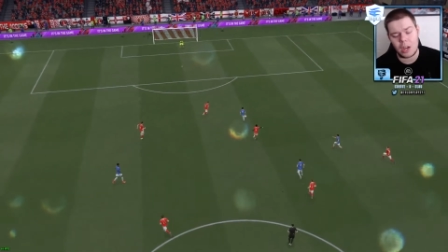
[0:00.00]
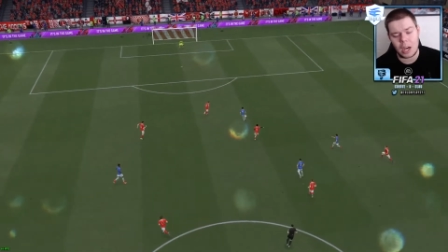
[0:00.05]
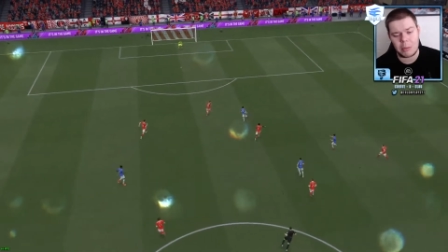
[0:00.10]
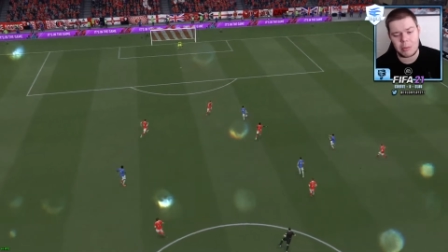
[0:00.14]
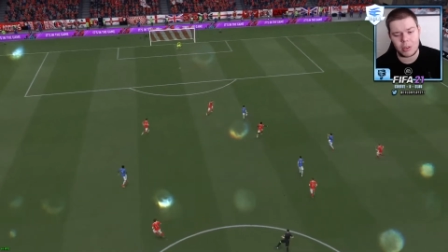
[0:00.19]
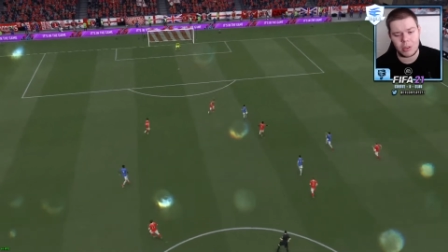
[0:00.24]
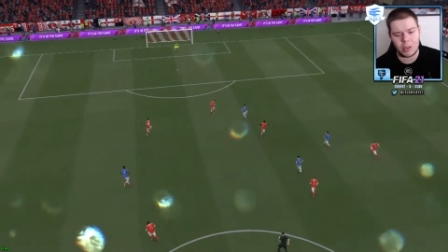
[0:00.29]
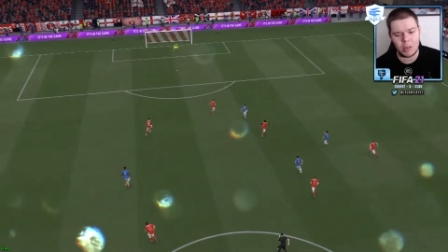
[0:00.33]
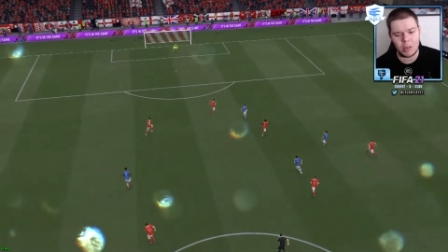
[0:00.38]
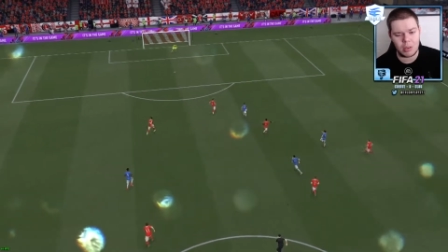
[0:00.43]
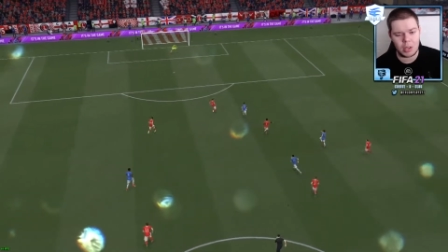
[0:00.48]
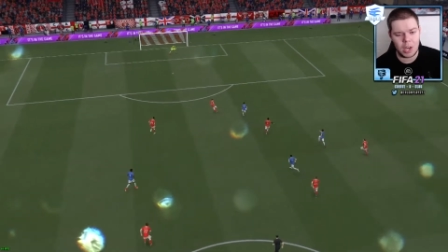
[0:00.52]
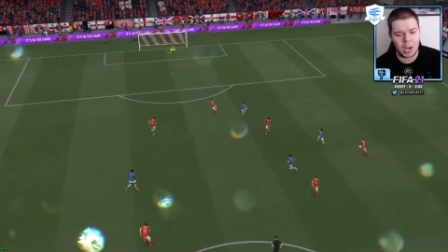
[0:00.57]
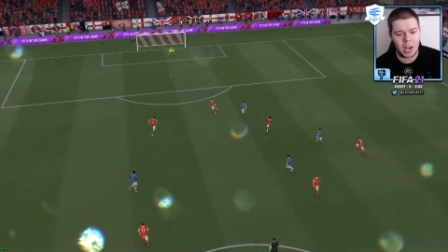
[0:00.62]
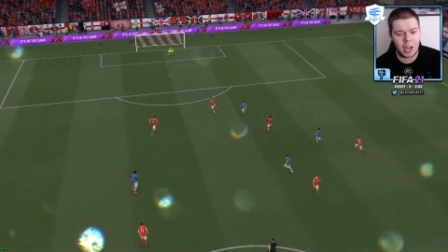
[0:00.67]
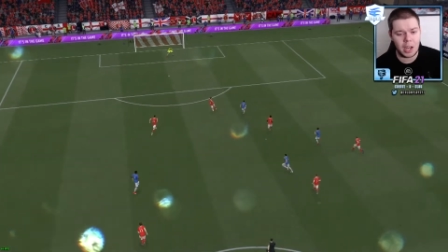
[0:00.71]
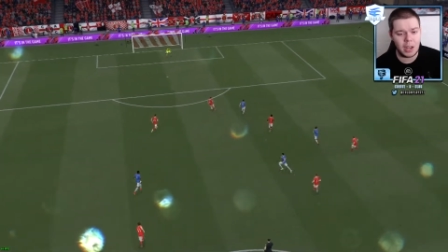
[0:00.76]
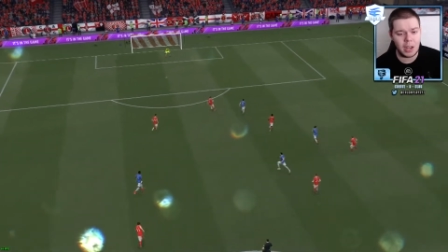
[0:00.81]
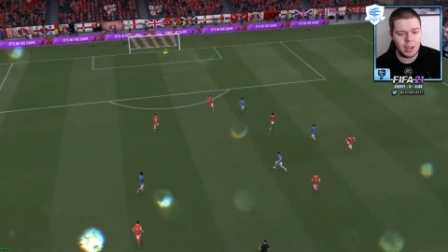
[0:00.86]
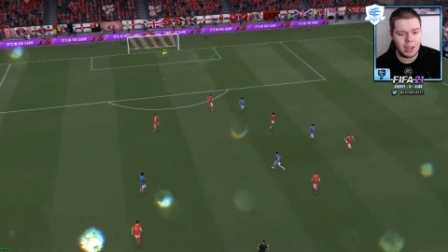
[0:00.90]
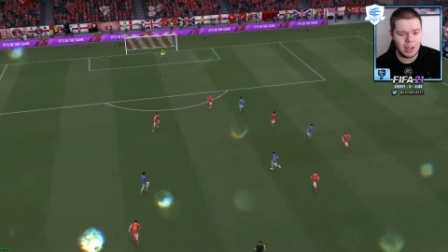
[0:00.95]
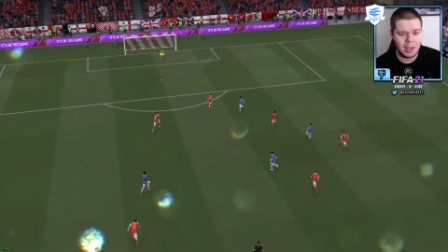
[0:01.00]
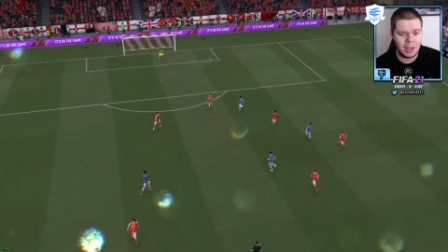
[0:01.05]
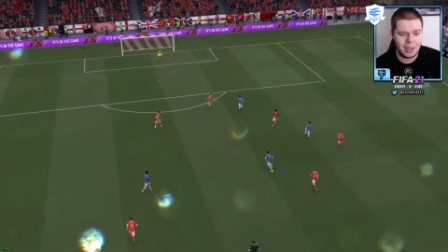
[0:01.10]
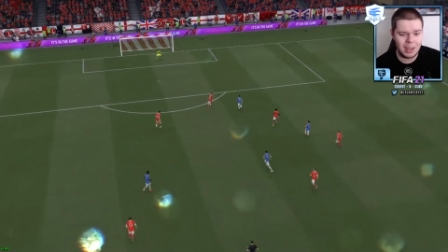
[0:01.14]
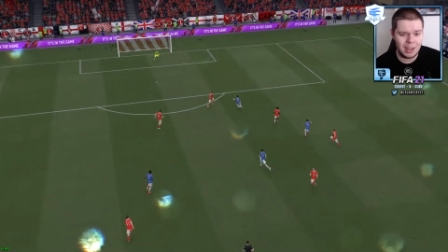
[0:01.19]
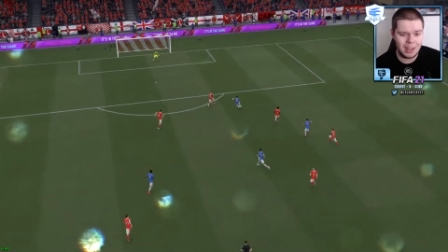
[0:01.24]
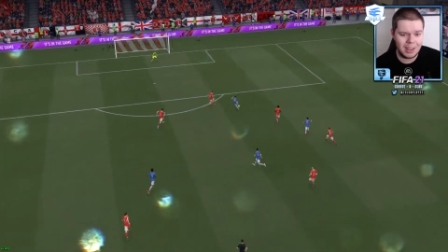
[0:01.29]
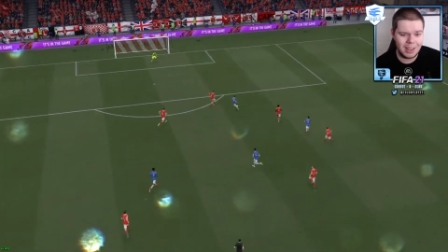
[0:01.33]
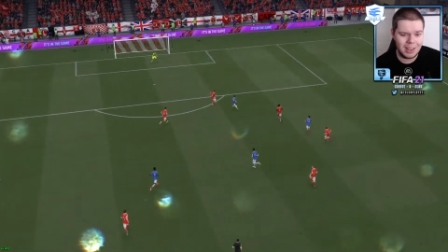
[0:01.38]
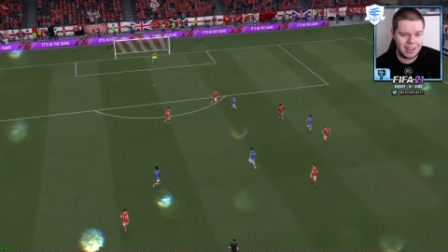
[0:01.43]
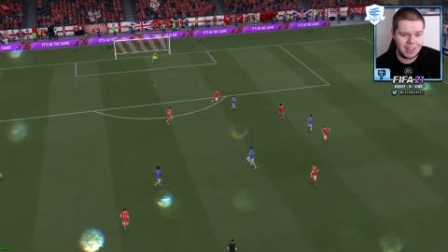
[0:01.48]
absolute guy.
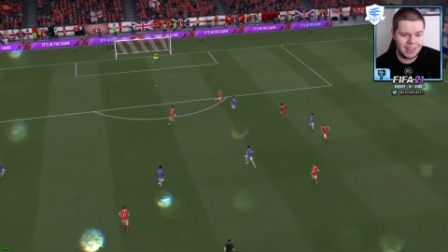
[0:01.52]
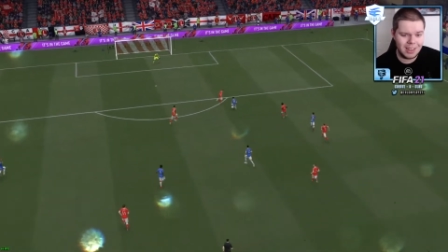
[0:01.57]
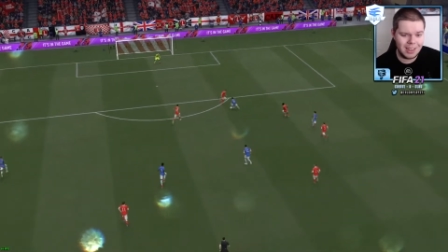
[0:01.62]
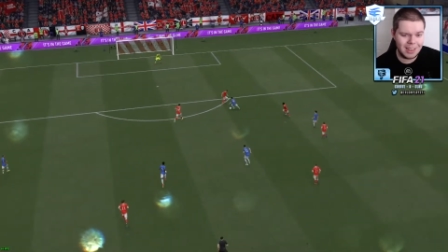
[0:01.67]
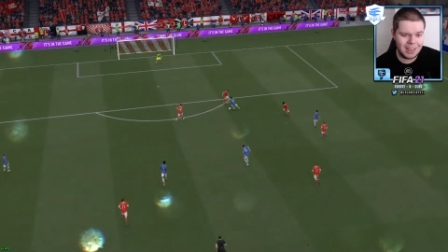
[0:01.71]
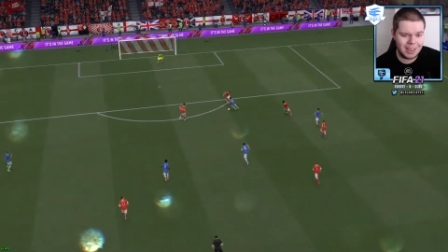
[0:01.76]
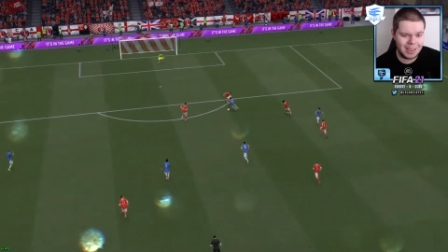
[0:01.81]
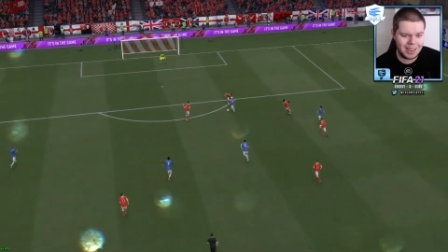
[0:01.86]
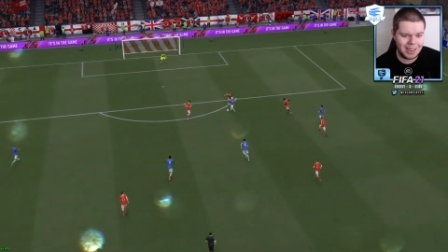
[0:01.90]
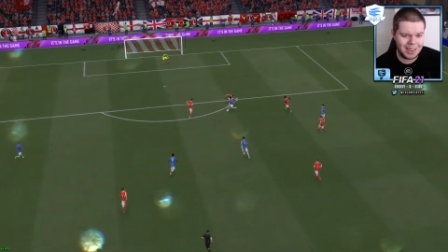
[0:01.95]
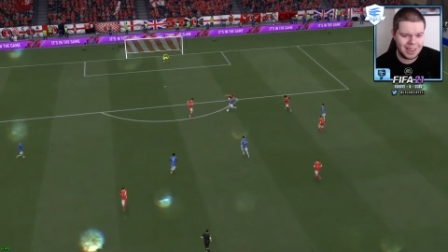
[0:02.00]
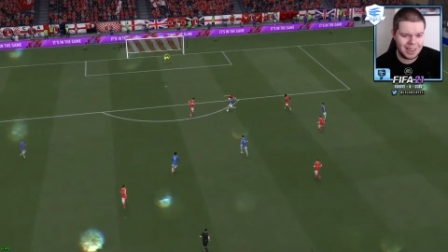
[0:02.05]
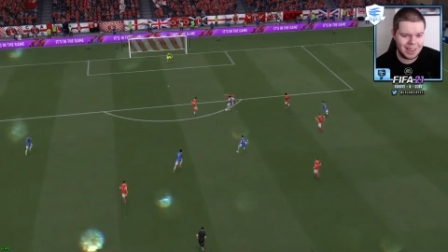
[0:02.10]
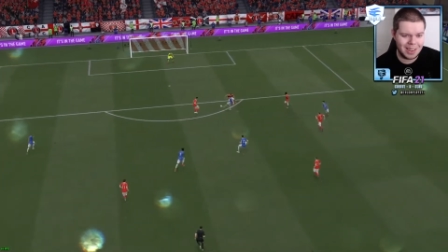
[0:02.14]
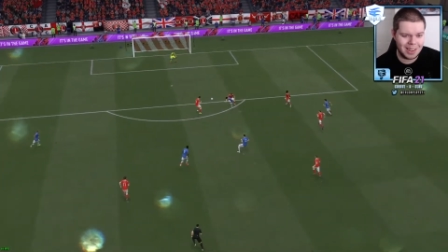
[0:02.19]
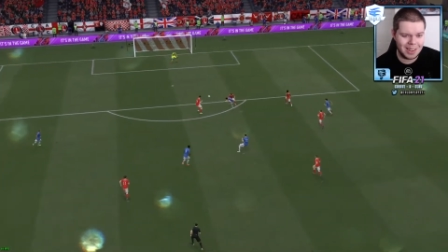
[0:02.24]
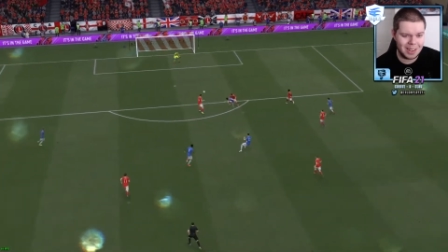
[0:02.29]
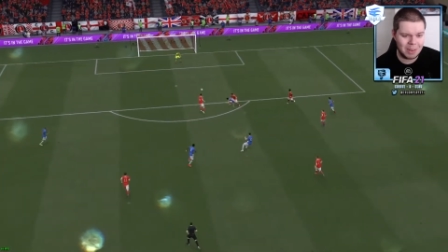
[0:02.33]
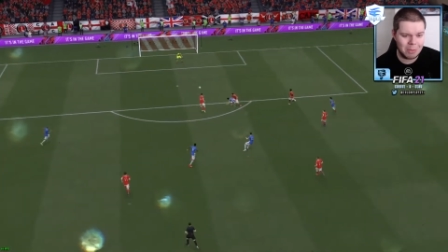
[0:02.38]
Oh,